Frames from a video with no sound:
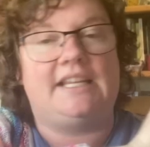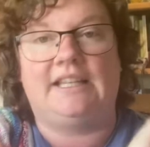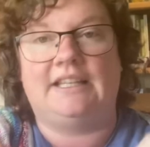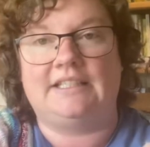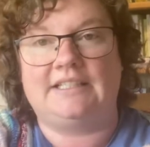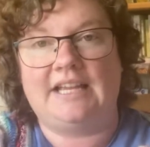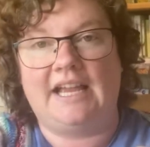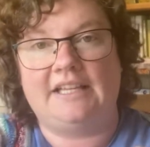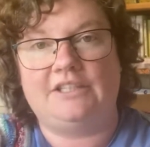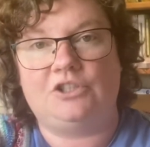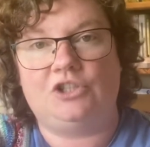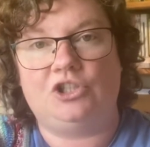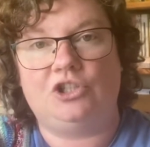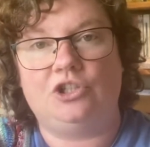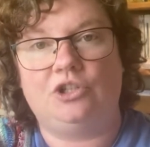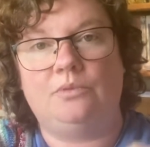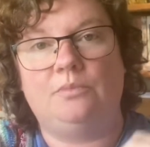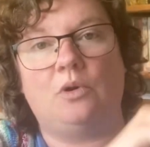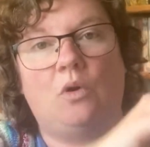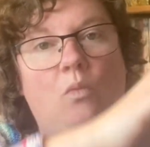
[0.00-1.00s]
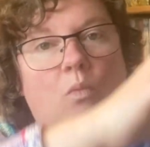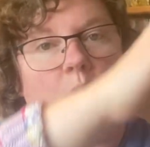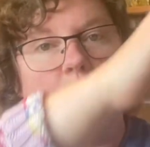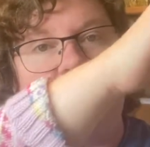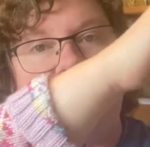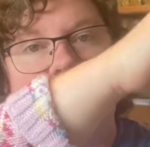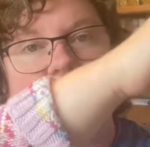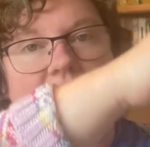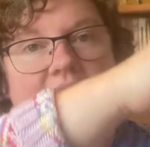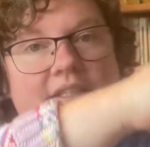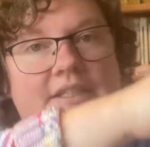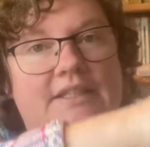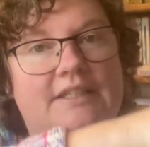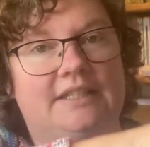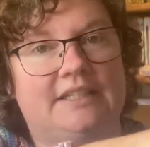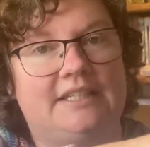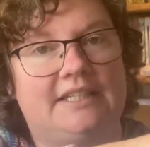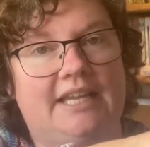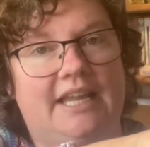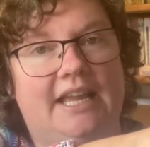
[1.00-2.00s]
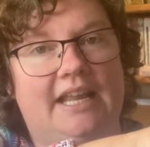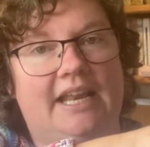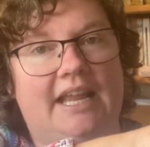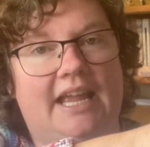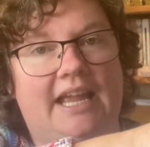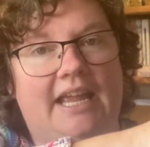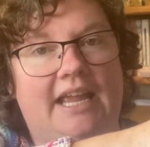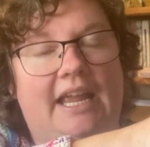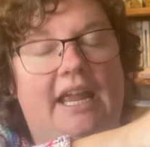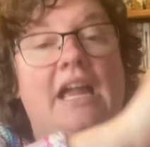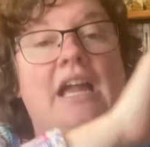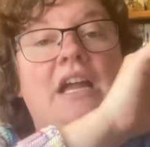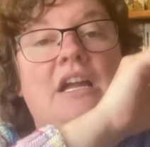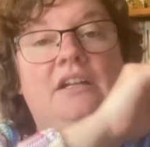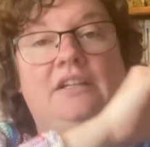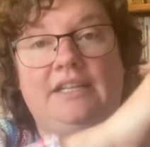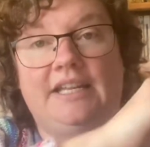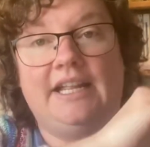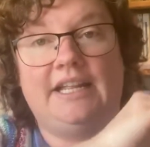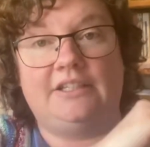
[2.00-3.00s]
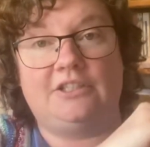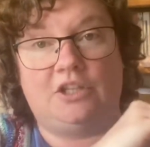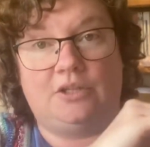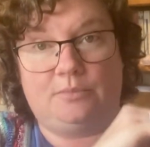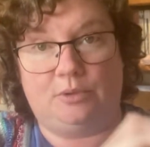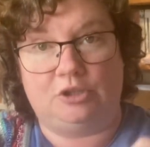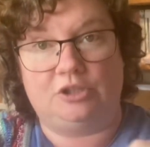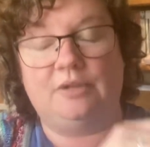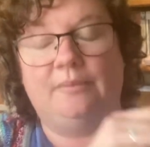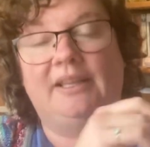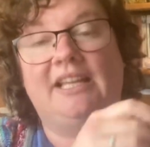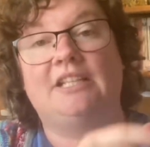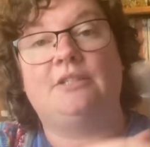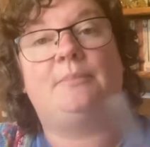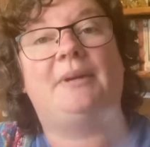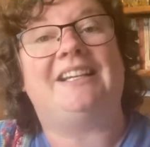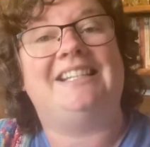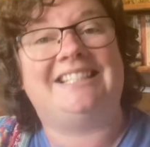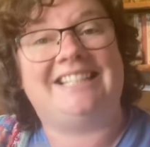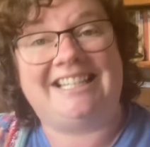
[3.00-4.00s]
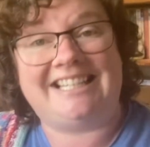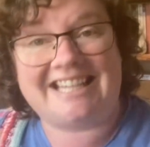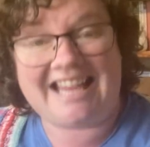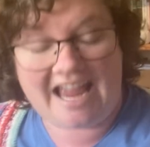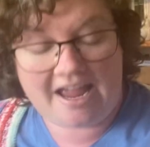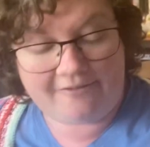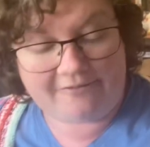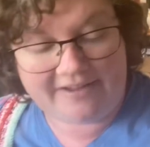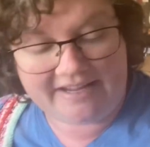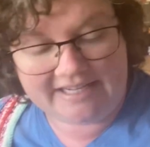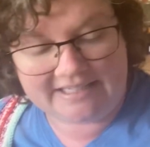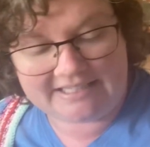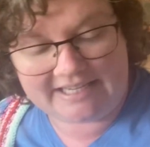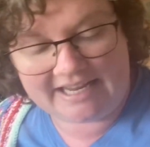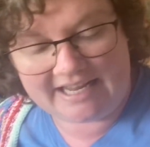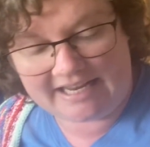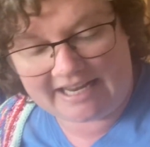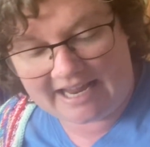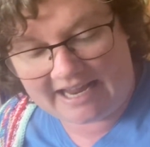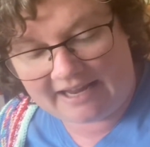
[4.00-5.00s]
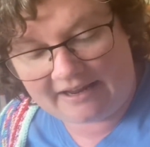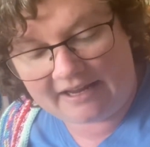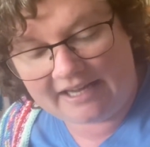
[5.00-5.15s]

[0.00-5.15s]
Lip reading: the test tube with the DNA near to the bottom, and that's because it is heavy DNA.